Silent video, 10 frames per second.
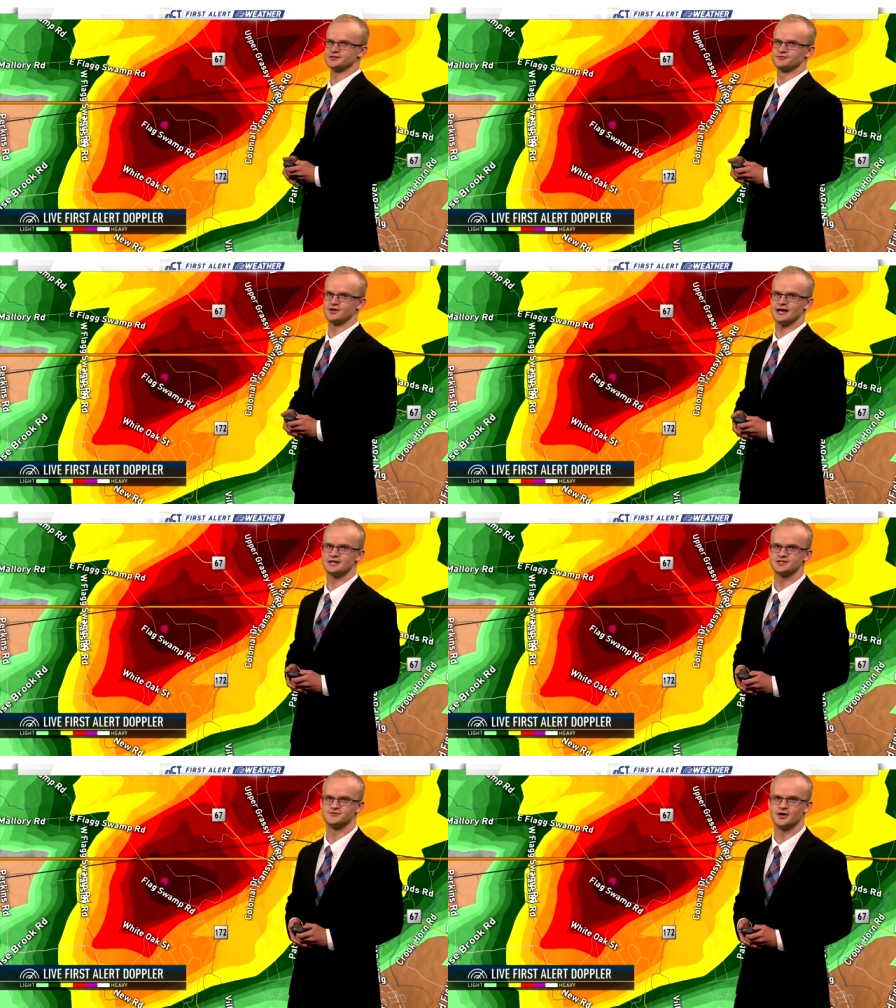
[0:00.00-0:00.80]
of rain
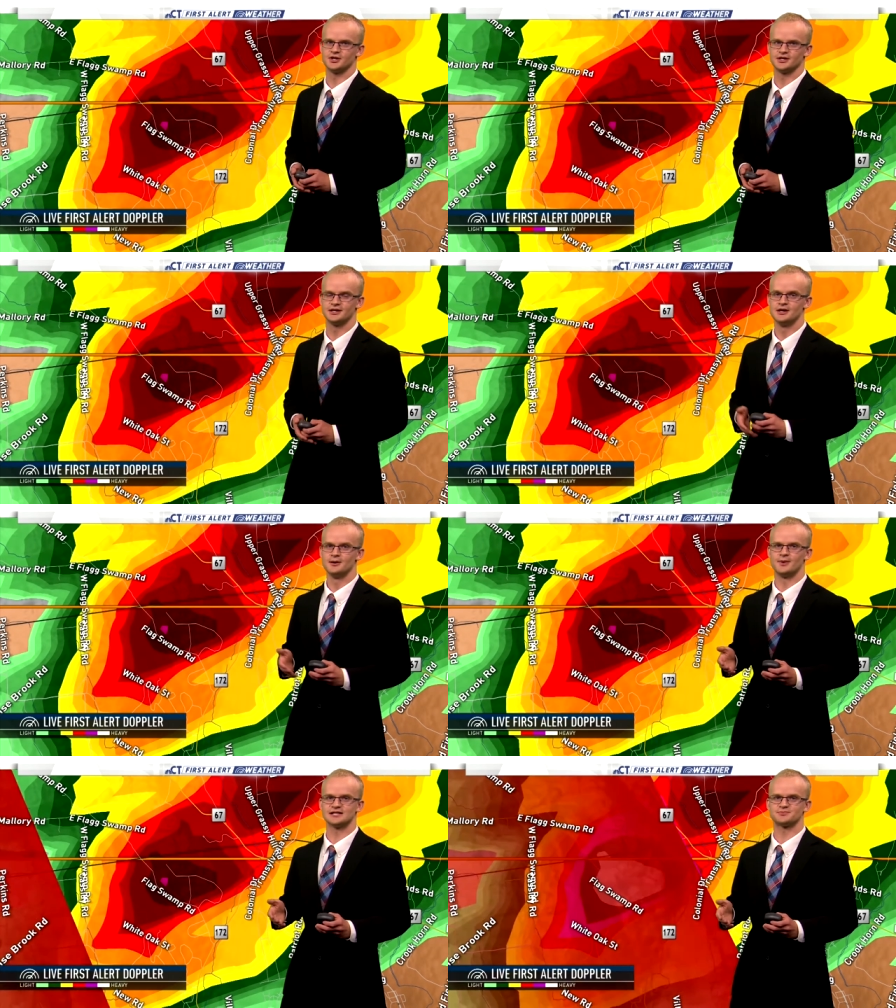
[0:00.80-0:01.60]
is falling,
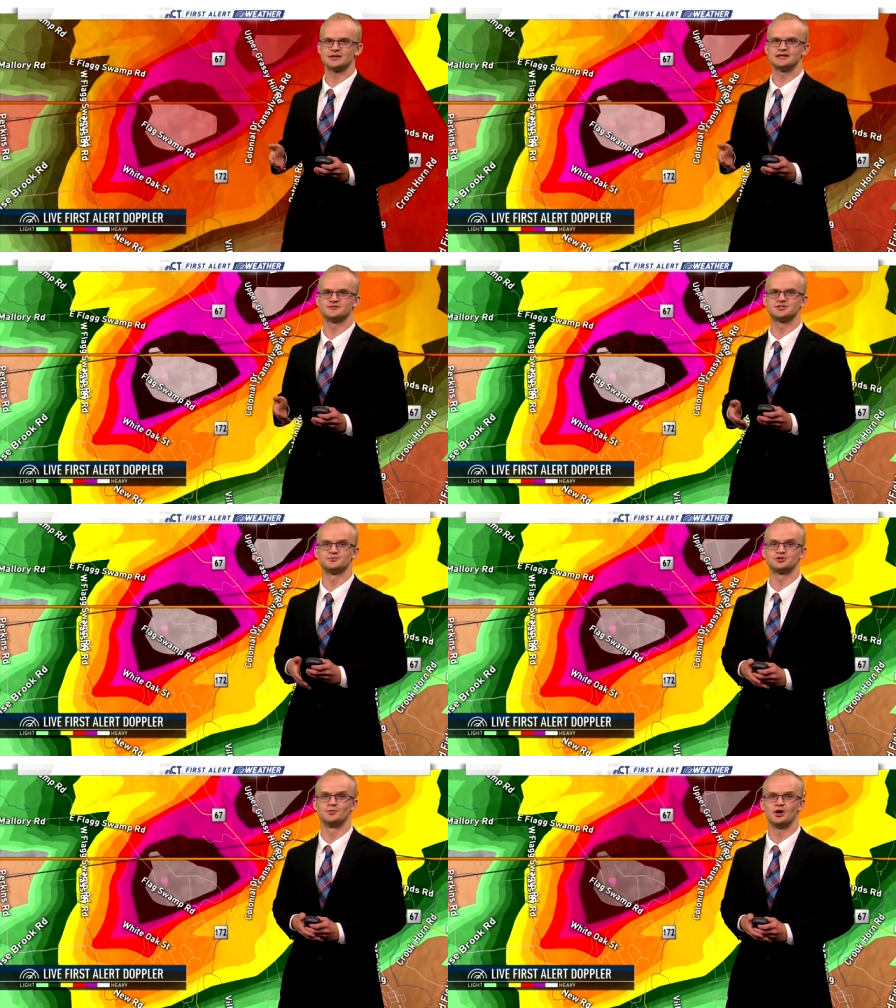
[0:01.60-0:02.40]
possibly even some
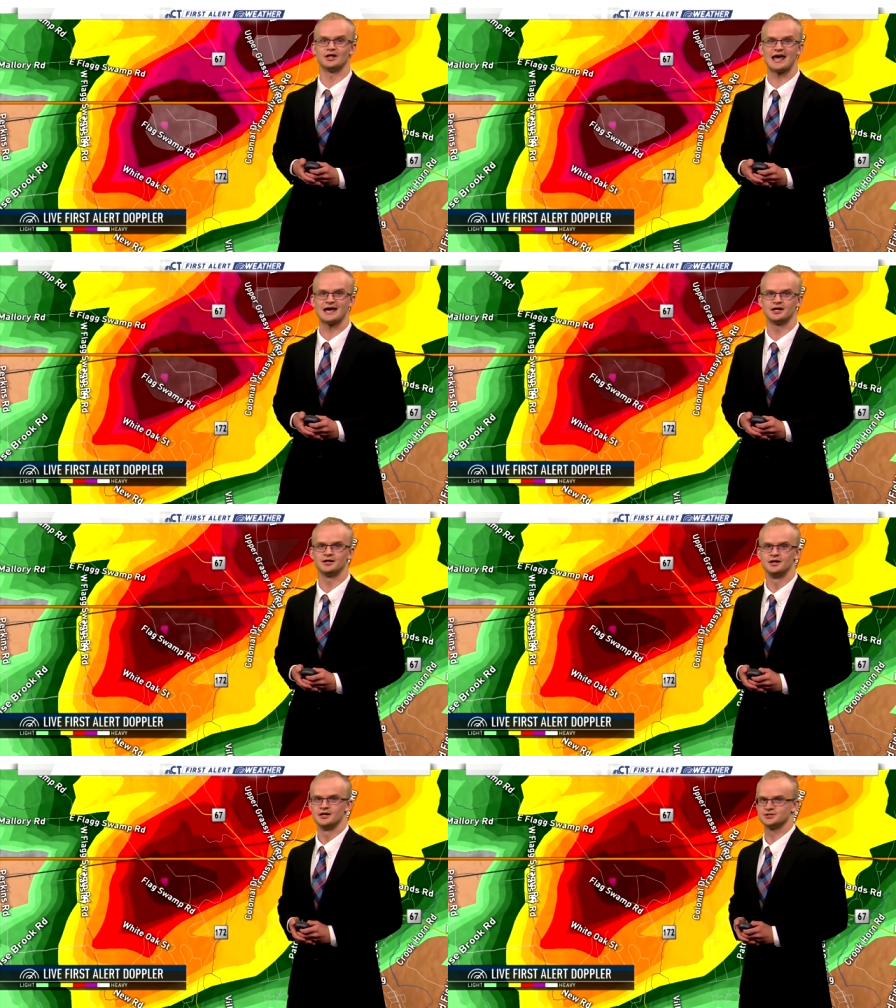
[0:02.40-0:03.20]
small
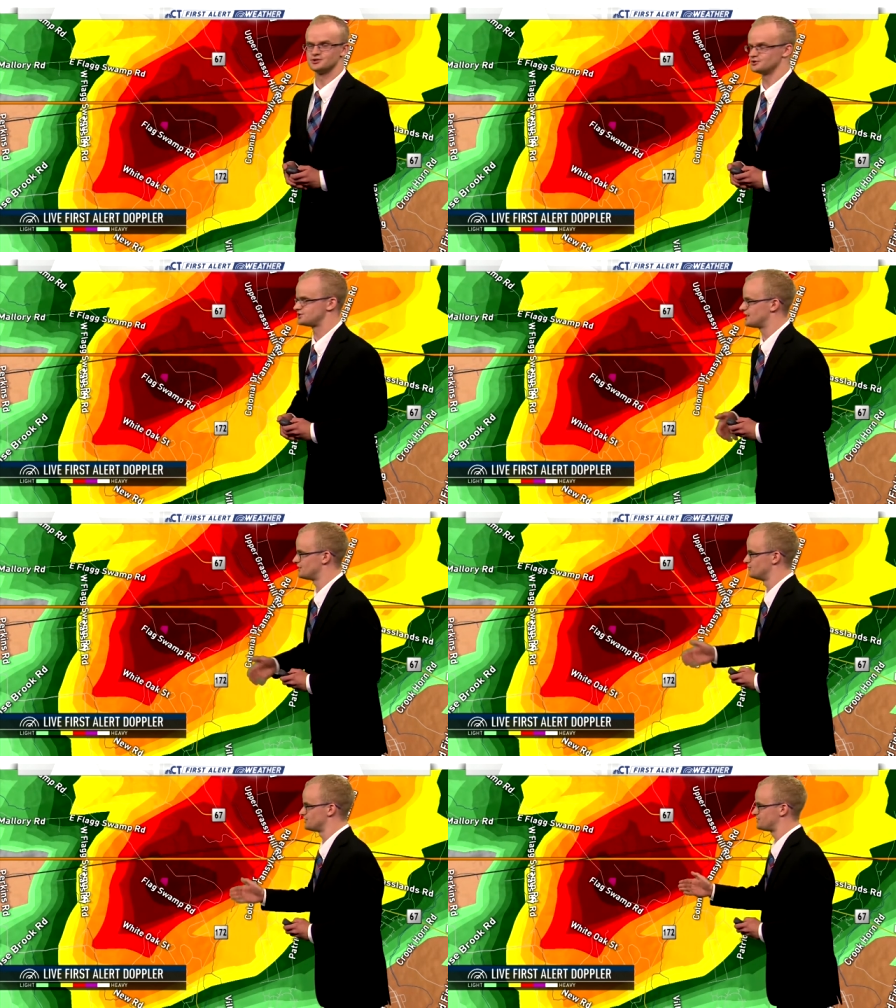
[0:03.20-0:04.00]
hail
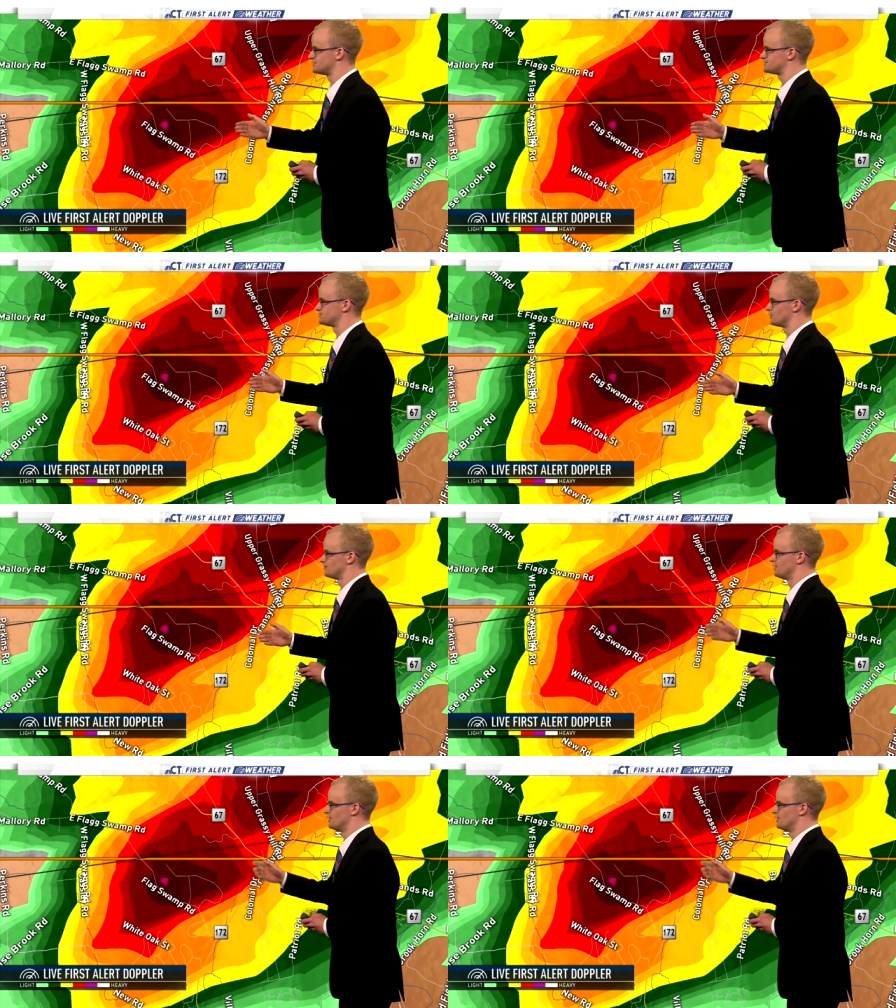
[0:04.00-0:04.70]
associated with this storm